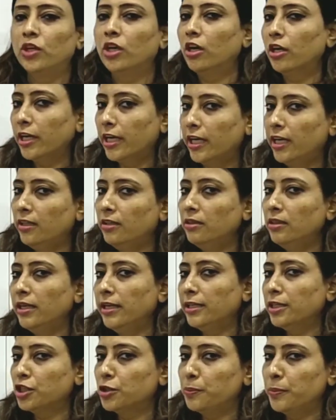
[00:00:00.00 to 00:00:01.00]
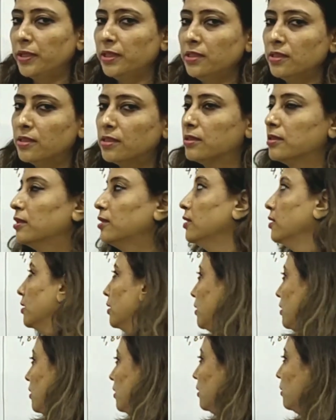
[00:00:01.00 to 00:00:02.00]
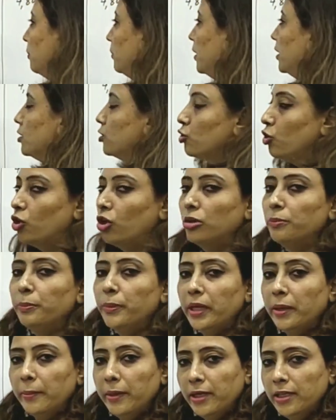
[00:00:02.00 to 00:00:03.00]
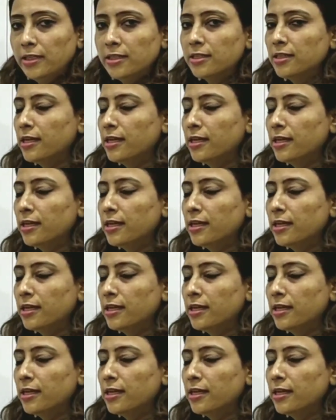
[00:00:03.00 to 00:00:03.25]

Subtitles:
Again the expense means on payment